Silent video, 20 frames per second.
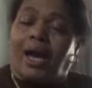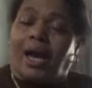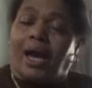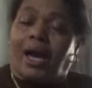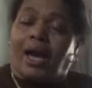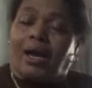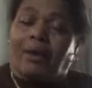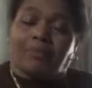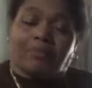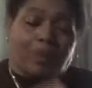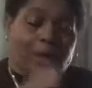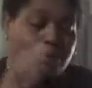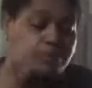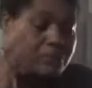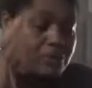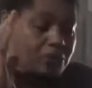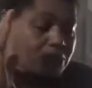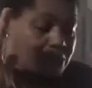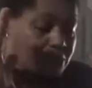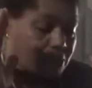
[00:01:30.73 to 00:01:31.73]

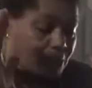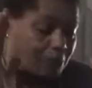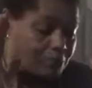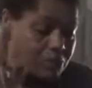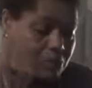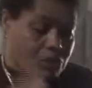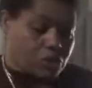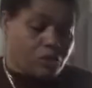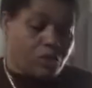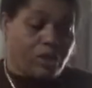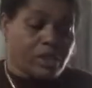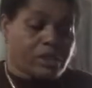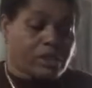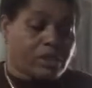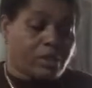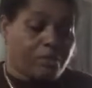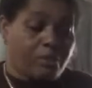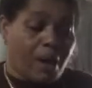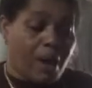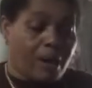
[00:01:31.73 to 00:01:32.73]
I'm just
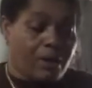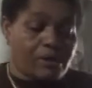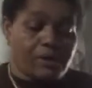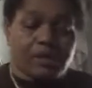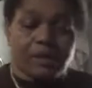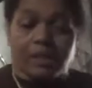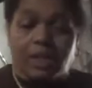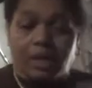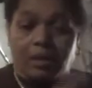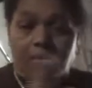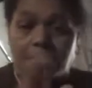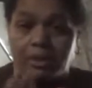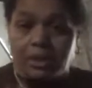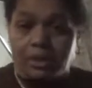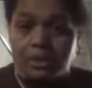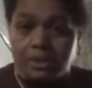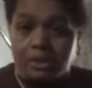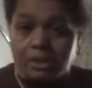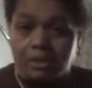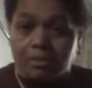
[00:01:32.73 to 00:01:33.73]
crazy about
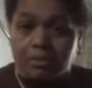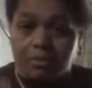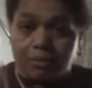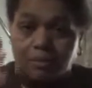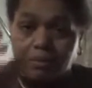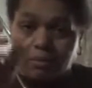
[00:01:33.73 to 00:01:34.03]
Zenman's